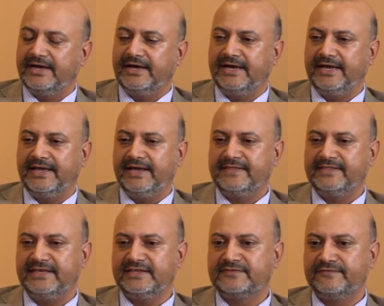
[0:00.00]
Uh, I, I,
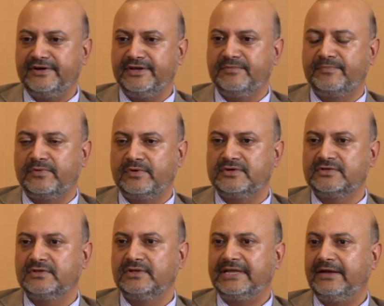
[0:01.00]
think it's very important
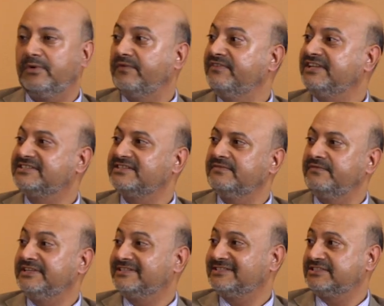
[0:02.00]
to look at what
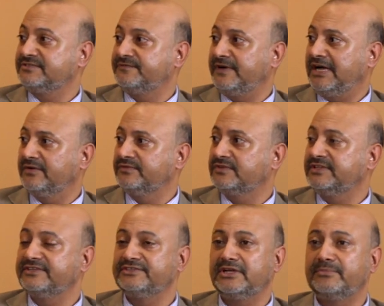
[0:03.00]
research has found. So there's a okay.